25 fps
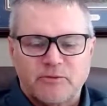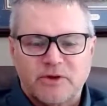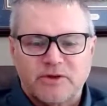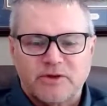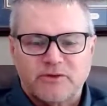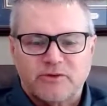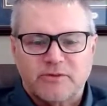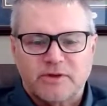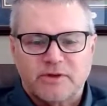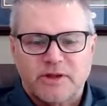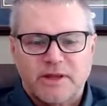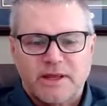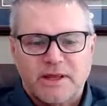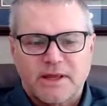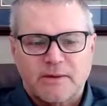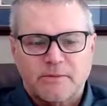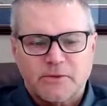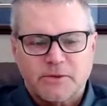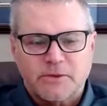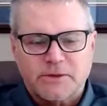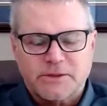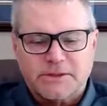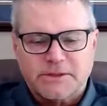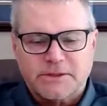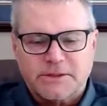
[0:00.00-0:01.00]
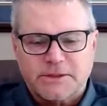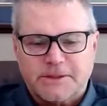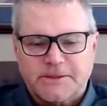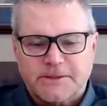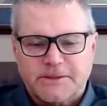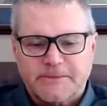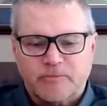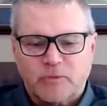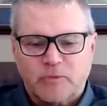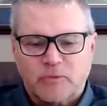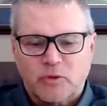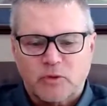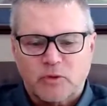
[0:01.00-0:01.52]
spend some time with
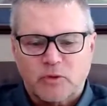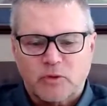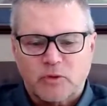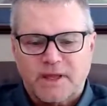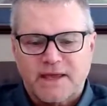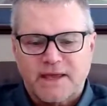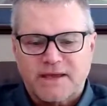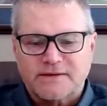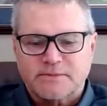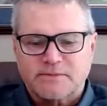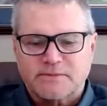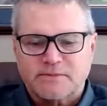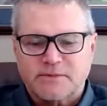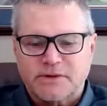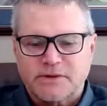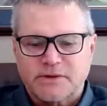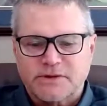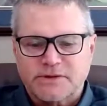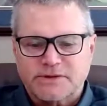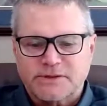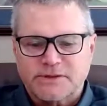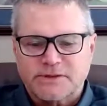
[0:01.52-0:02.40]
the guys up there.